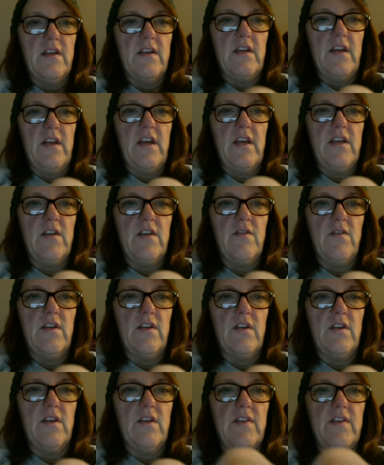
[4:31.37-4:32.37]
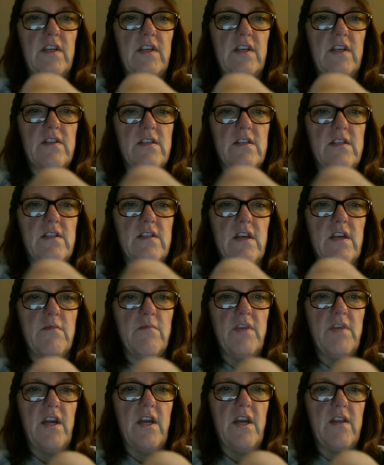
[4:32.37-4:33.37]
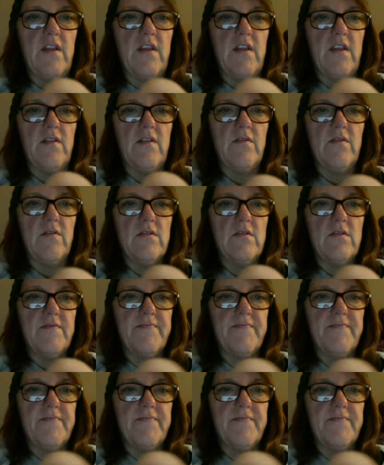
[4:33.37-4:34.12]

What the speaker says: Okay, you can even extend beyond those.